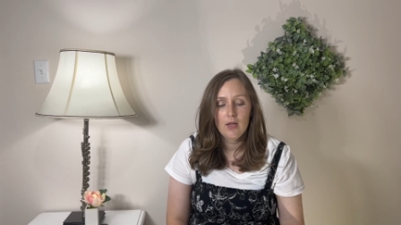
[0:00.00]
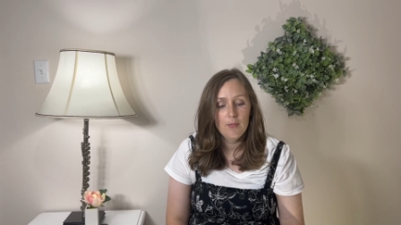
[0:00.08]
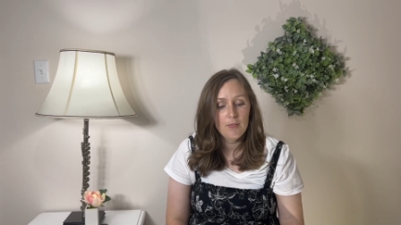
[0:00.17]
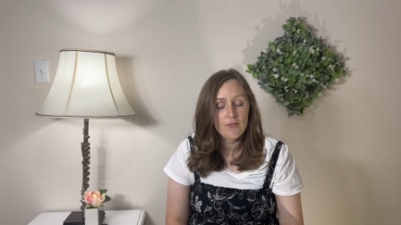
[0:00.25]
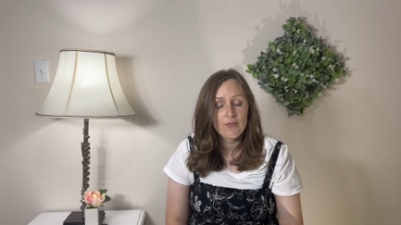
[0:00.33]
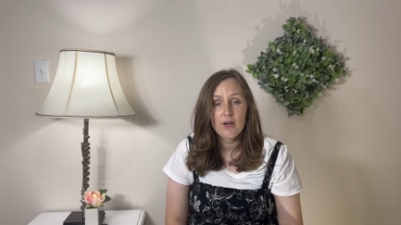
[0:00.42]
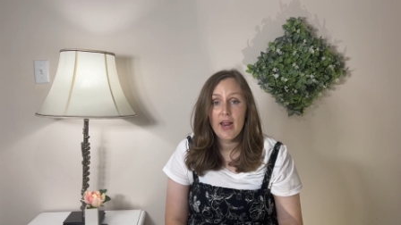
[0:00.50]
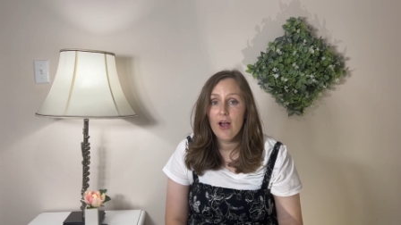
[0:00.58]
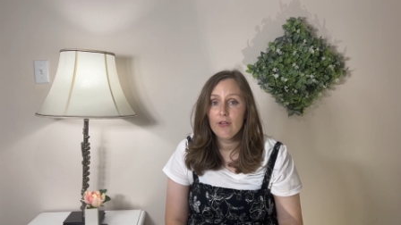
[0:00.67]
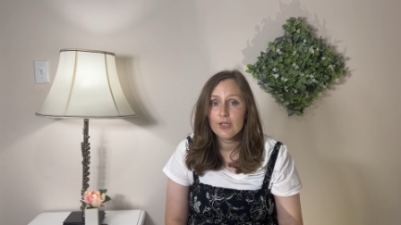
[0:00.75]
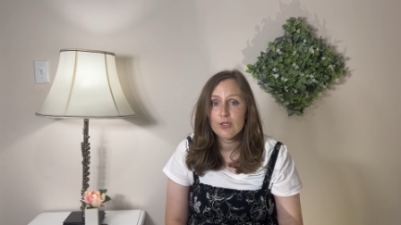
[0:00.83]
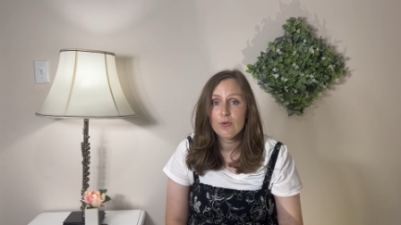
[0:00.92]
But for
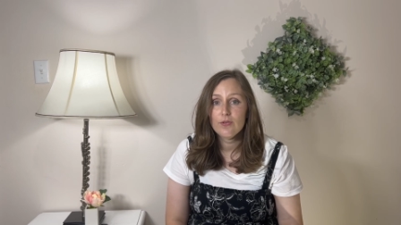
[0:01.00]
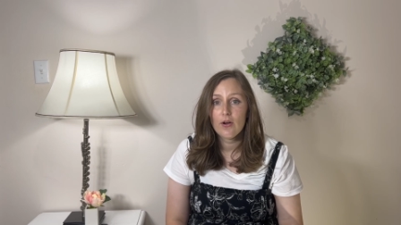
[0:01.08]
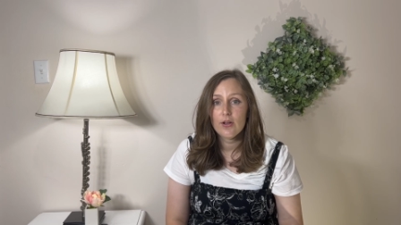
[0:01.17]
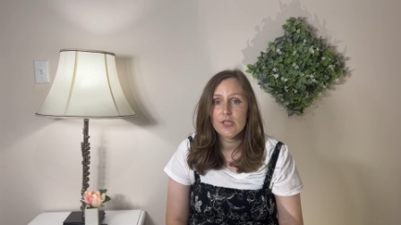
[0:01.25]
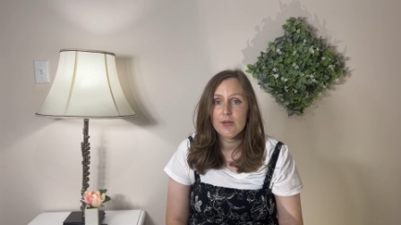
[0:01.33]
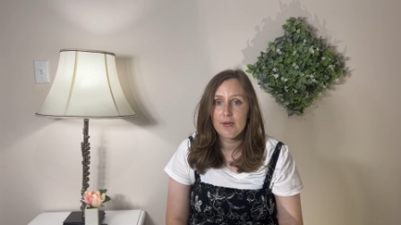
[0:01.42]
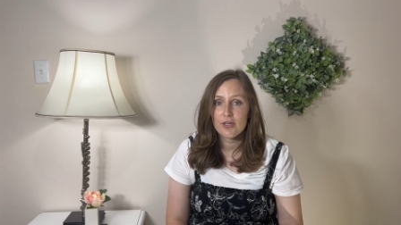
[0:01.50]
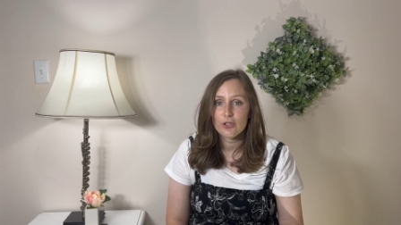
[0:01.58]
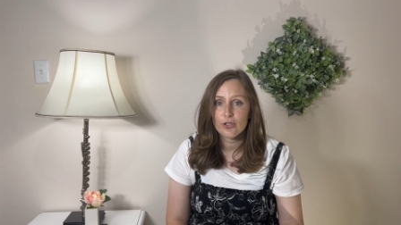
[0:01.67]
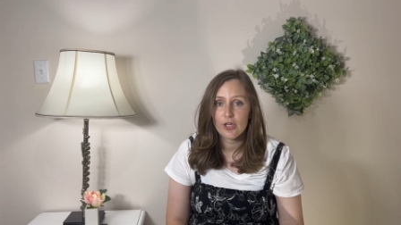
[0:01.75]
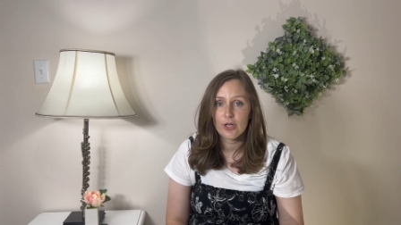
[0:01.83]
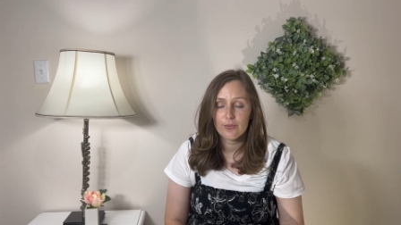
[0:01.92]
now, let's move on to measure
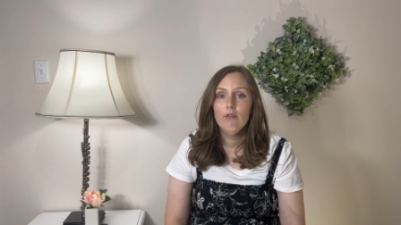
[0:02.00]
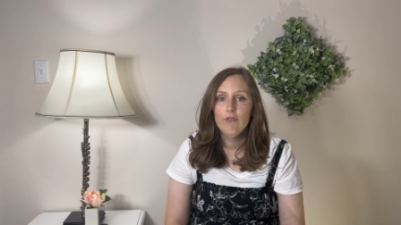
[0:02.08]
2.